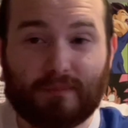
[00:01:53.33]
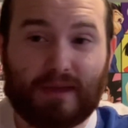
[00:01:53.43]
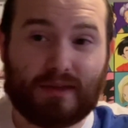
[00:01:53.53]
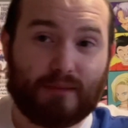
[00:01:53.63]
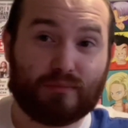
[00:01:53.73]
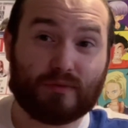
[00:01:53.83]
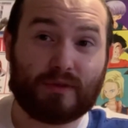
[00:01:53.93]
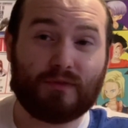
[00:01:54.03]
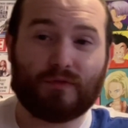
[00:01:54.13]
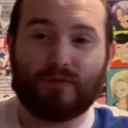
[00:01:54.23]
make a
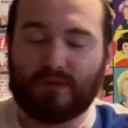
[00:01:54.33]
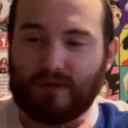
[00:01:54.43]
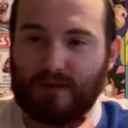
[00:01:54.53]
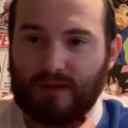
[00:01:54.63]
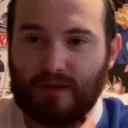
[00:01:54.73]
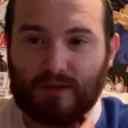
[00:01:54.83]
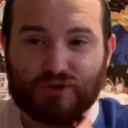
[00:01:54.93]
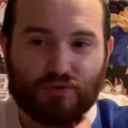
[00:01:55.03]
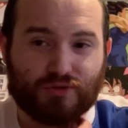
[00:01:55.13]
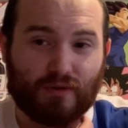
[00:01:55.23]
brief
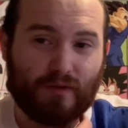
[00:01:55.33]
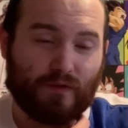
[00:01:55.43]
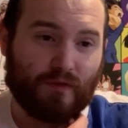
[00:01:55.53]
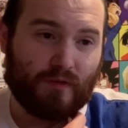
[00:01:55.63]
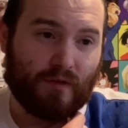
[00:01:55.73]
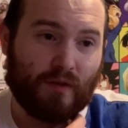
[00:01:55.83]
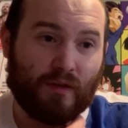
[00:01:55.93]
initial thoughts